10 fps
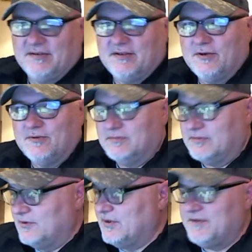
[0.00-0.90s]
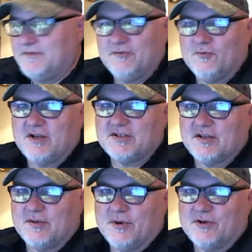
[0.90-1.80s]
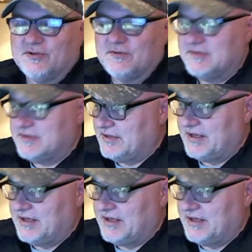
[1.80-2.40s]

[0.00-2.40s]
if you watch the commercials,